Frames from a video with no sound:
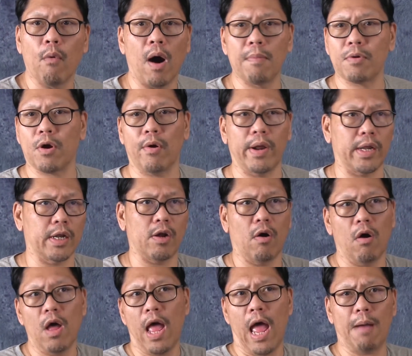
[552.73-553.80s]
Well, I'm growing, you
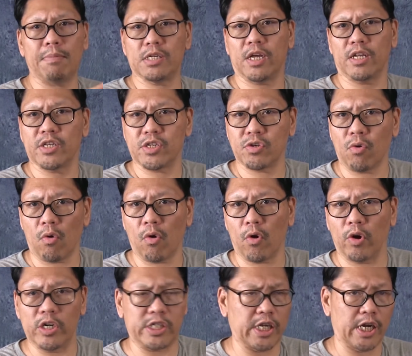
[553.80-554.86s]
know, Amazon
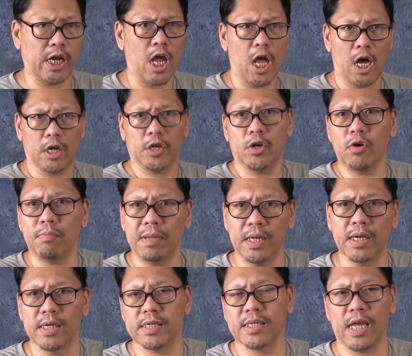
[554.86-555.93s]
swords and
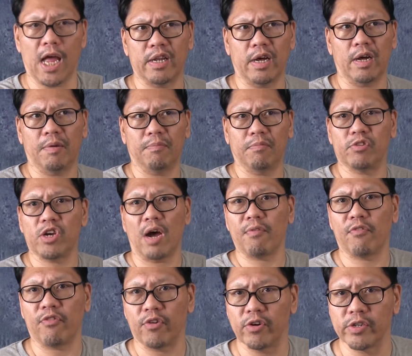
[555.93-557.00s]
Anubias and
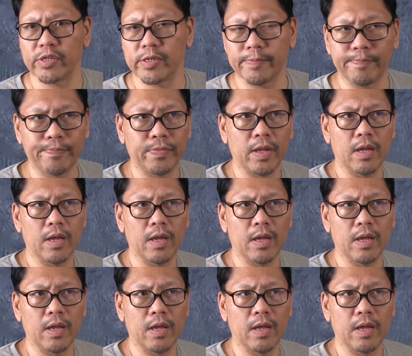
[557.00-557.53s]
Java ferns.